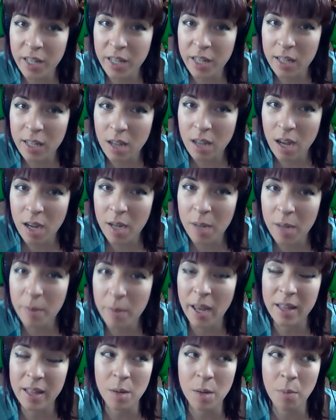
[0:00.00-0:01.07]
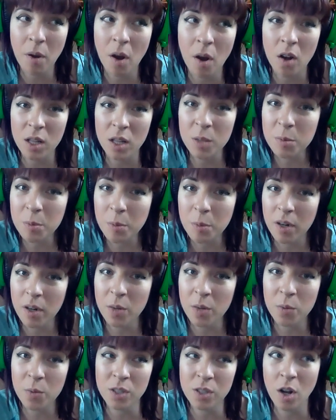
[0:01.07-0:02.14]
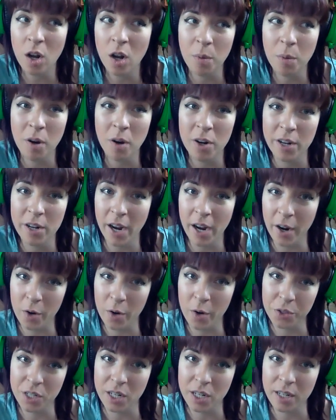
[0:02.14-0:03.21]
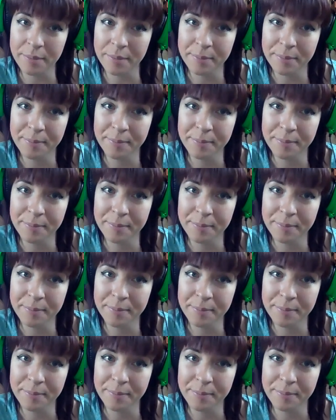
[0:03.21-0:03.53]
that time, and the apocalypse party was not a party I hosted.